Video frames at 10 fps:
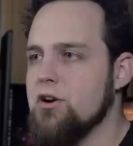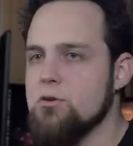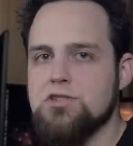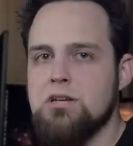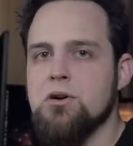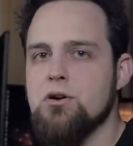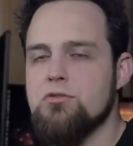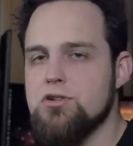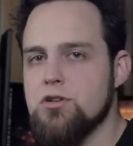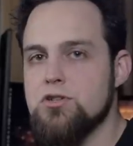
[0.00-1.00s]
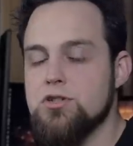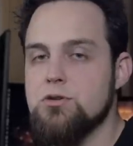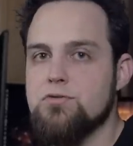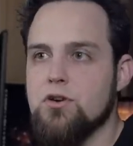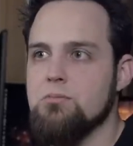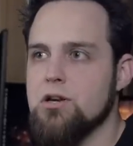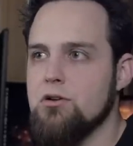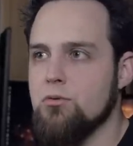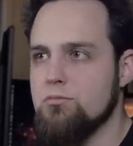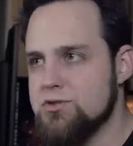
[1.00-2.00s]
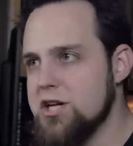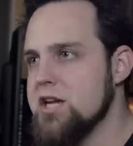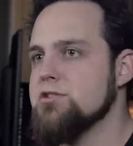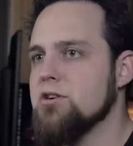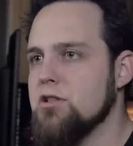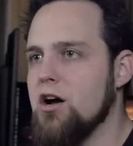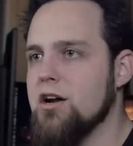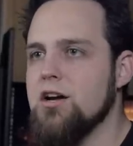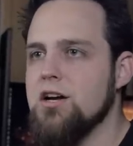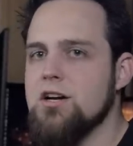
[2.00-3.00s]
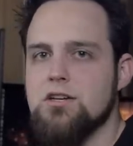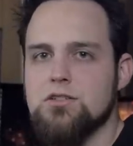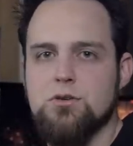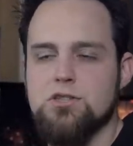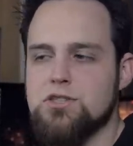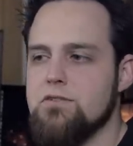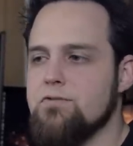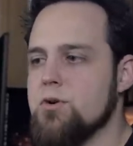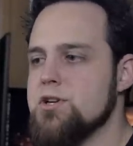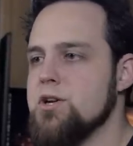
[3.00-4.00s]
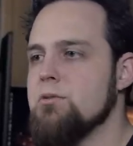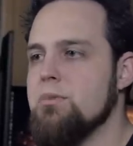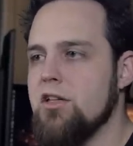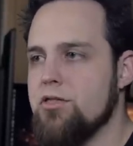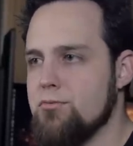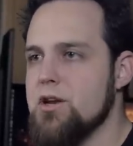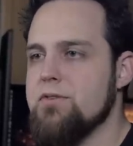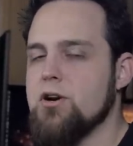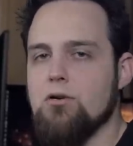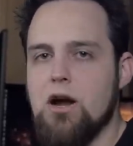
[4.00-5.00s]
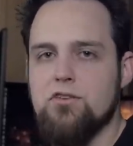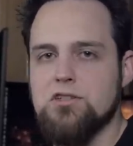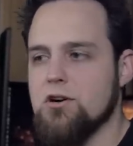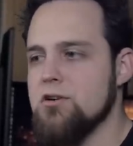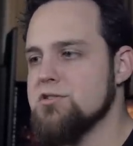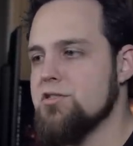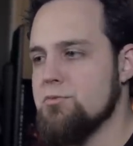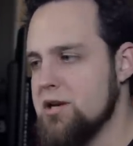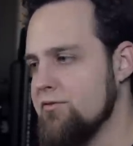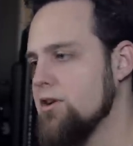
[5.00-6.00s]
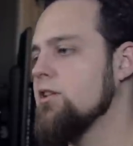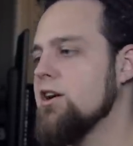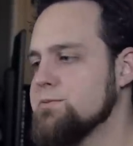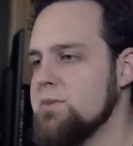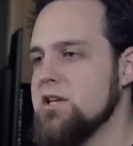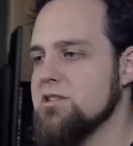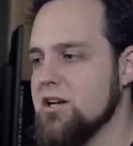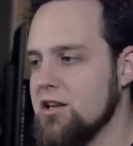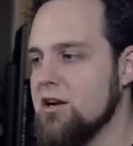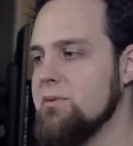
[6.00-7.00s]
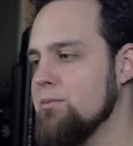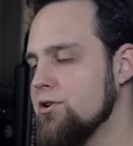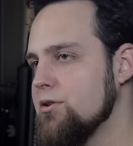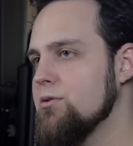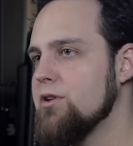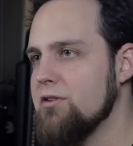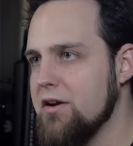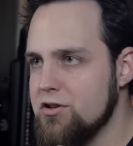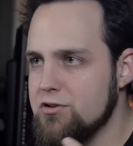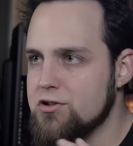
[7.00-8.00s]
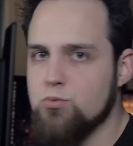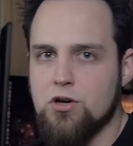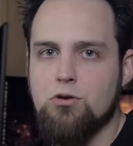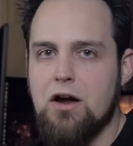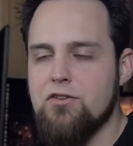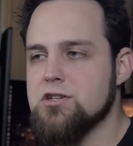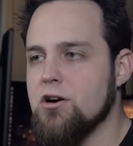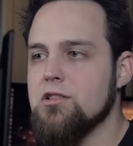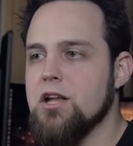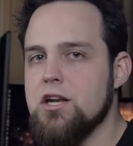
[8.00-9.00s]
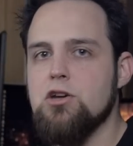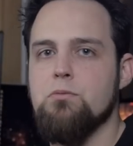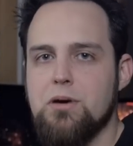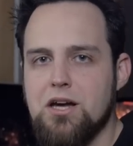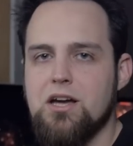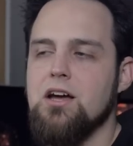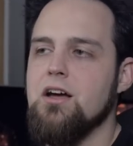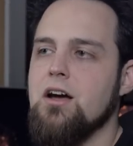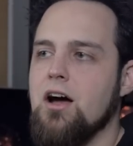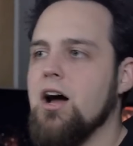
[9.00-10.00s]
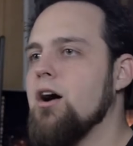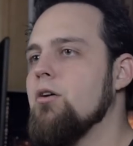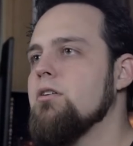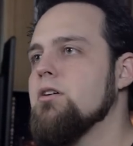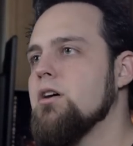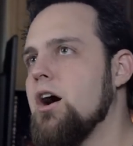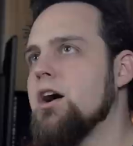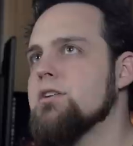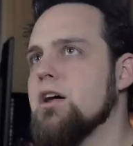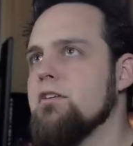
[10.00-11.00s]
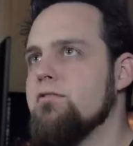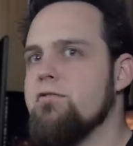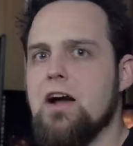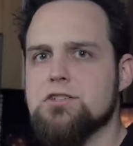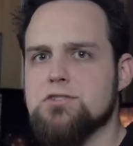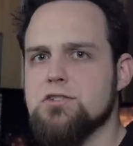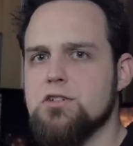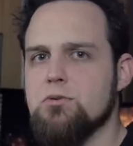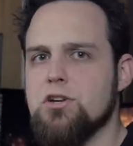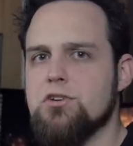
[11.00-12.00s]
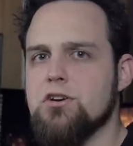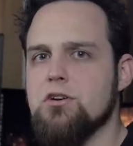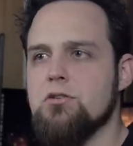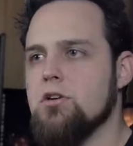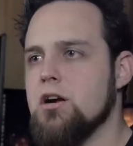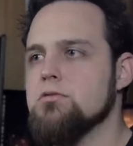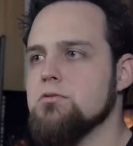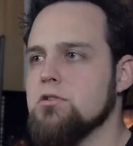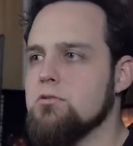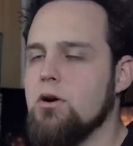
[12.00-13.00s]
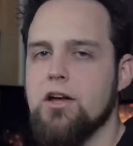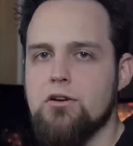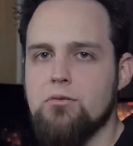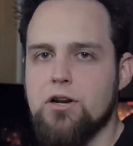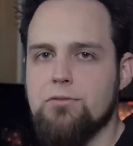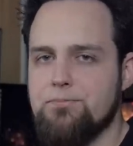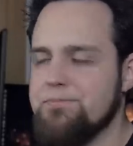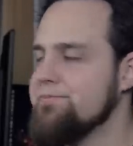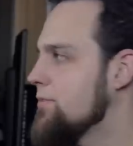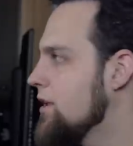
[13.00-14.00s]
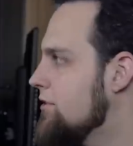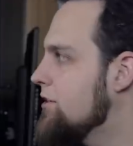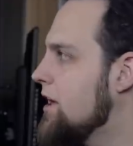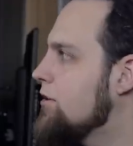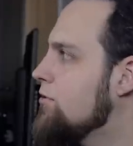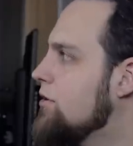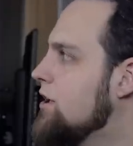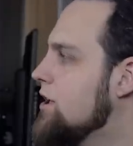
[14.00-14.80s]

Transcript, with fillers: then O C mode that you can choose from, and it'll change the clock. So instead of forcing you to buy three different graphics cards at three different clock speeds like a lot of people do, they're giving you this one graphics card and letting you pick how hot and fast you want it to go or how cool and quiet you want it. It's kind of cool.